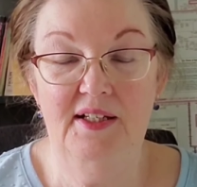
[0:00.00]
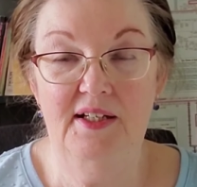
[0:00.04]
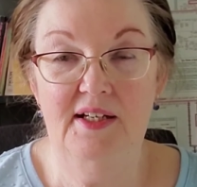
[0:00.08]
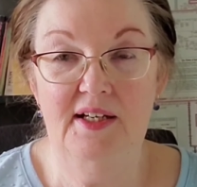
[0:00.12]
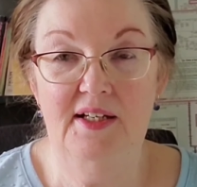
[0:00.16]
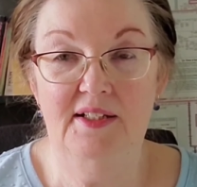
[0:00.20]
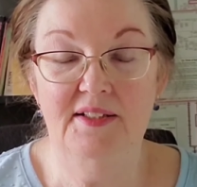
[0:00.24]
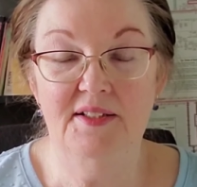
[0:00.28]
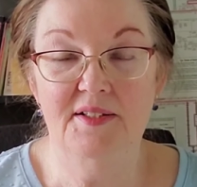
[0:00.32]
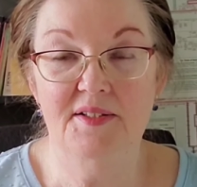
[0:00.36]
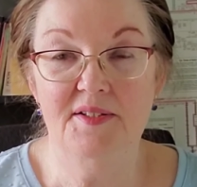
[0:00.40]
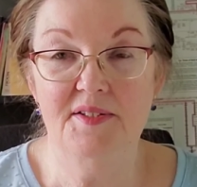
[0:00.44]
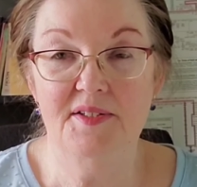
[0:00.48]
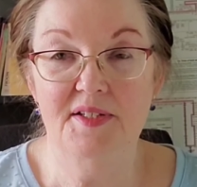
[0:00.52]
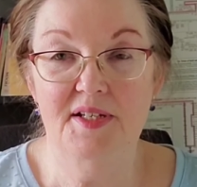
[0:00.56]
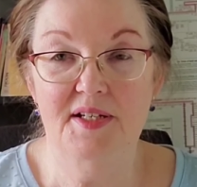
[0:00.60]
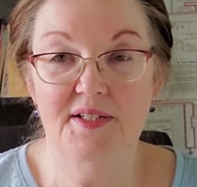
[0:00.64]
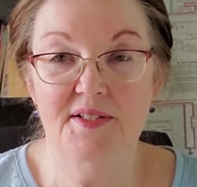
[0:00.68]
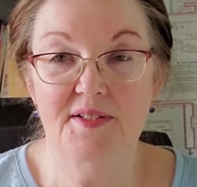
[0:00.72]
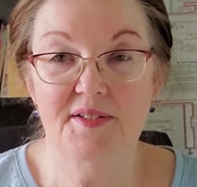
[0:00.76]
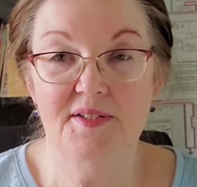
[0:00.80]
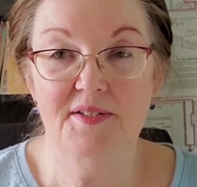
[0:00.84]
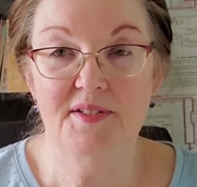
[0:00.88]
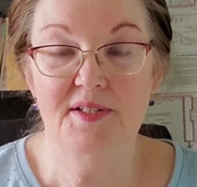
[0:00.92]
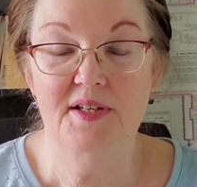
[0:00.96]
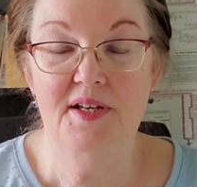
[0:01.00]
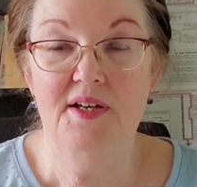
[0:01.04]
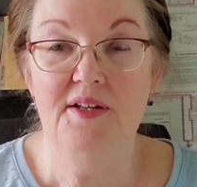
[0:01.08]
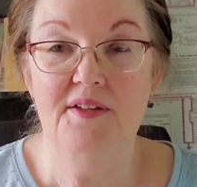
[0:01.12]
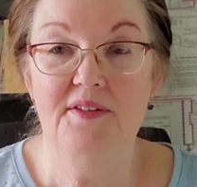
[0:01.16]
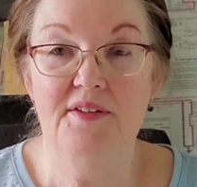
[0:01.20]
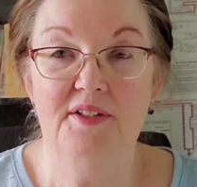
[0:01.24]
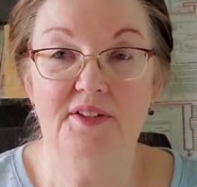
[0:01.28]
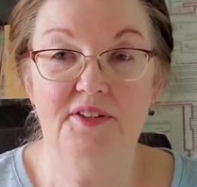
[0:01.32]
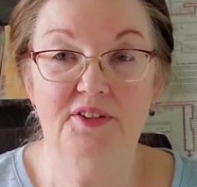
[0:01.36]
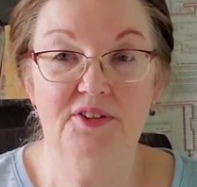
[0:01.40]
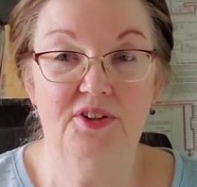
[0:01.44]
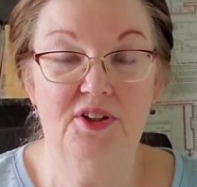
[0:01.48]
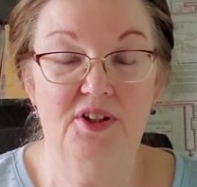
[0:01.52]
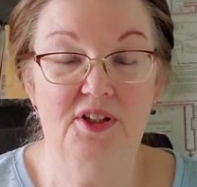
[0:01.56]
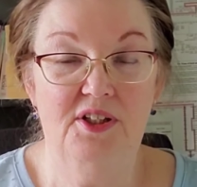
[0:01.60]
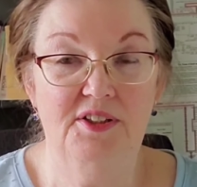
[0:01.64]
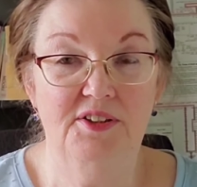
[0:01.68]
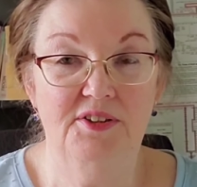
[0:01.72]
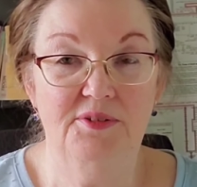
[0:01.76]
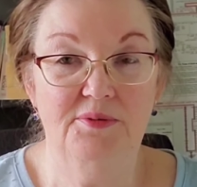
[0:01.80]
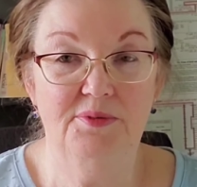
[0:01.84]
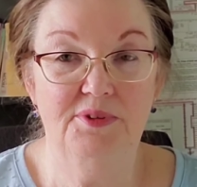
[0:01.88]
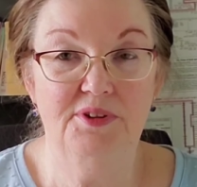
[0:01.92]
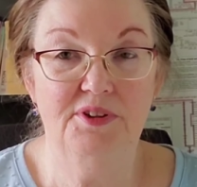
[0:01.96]
and it says that
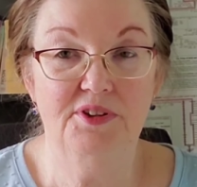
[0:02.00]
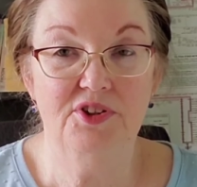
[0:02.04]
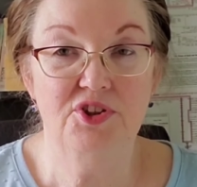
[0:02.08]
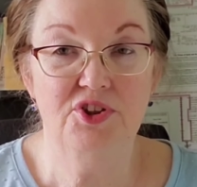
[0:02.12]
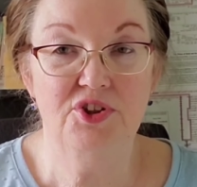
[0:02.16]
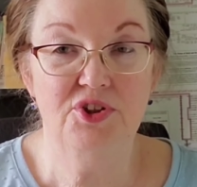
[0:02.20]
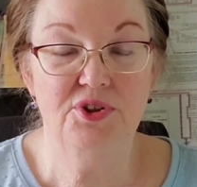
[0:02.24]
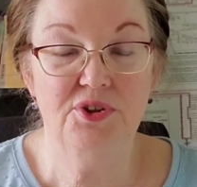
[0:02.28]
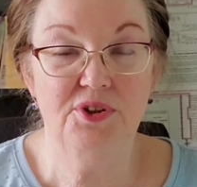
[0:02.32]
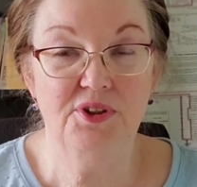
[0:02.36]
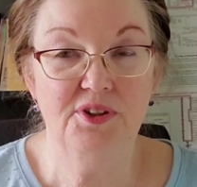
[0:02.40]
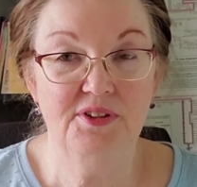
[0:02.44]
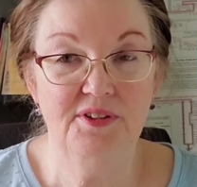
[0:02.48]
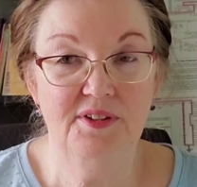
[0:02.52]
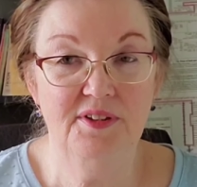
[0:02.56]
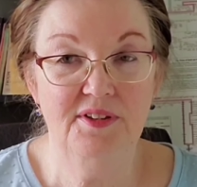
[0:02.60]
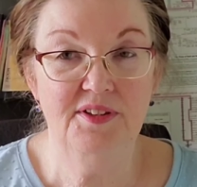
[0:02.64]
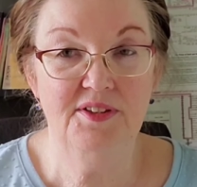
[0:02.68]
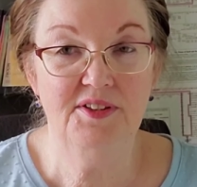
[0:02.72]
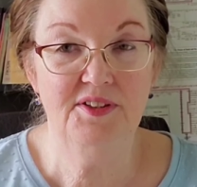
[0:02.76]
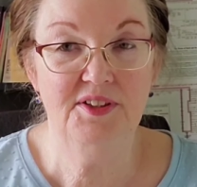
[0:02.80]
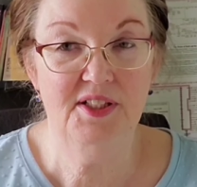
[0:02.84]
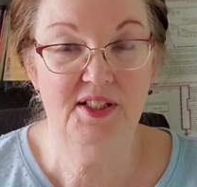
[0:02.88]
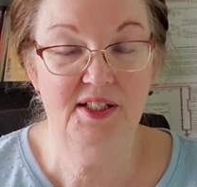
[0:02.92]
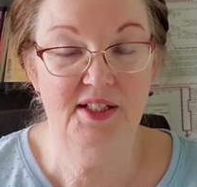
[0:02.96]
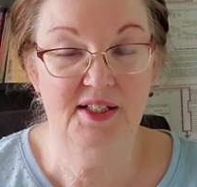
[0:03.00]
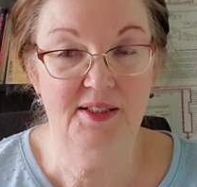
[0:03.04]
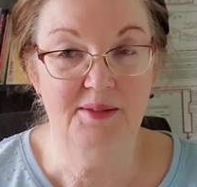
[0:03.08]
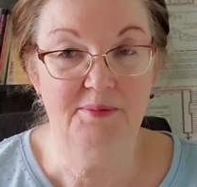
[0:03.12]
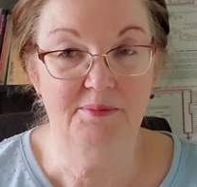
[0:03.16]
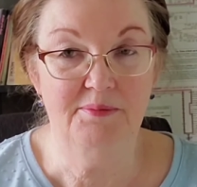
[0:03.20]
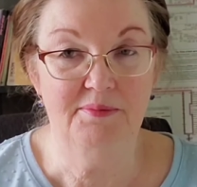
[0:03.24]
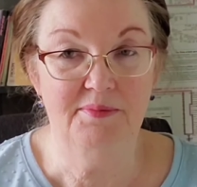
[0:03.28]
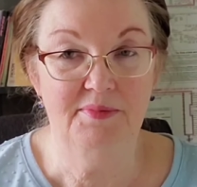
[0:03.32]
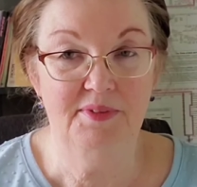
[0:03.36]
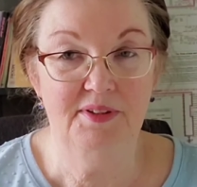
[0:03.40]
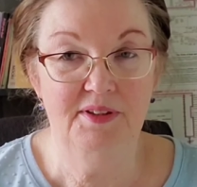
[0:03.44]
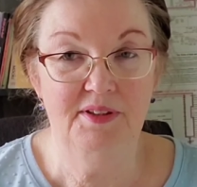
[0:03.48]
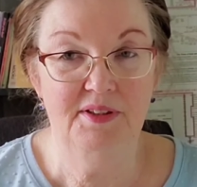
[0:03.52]
God will shorten the time,